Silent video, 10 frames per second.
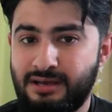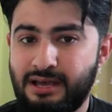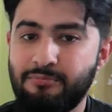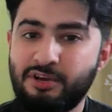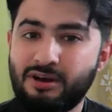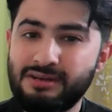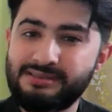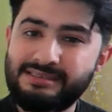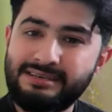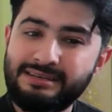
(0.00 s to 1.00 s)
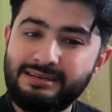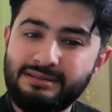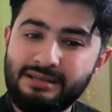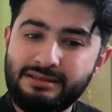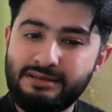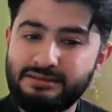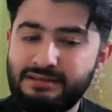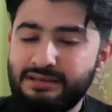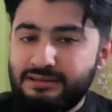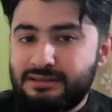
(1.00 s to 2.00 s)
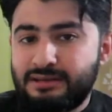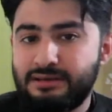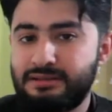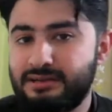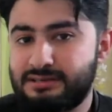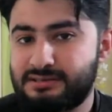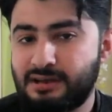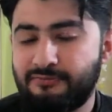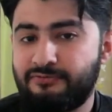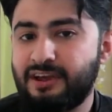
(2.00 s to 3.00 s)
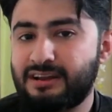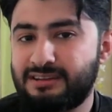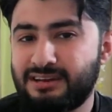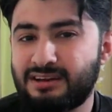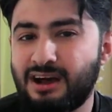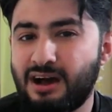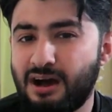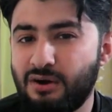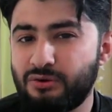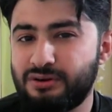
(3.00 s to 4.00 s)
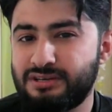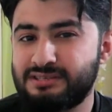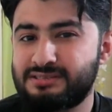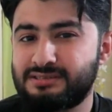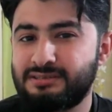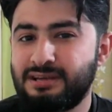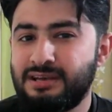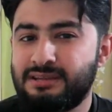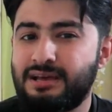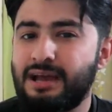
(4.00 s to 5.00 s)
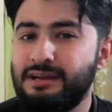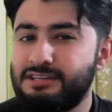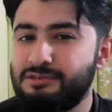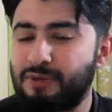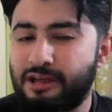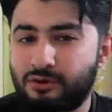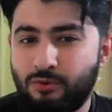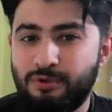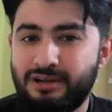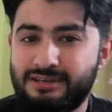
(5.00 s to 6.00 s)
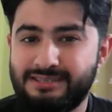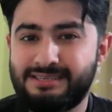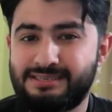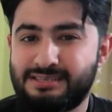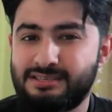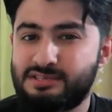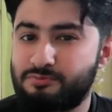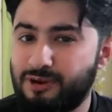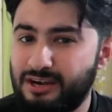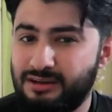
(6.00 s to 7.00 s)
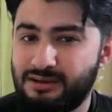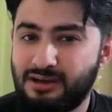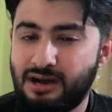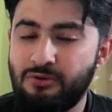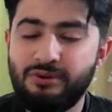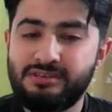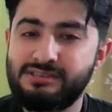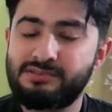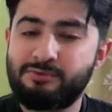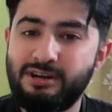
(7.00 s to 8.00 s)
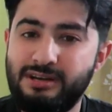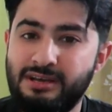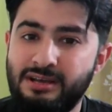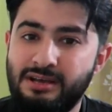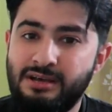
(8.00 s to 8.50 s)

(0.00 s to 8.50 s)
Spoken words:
And because then there is a fact that how does the antimicrobial resistance spread? How does it spread?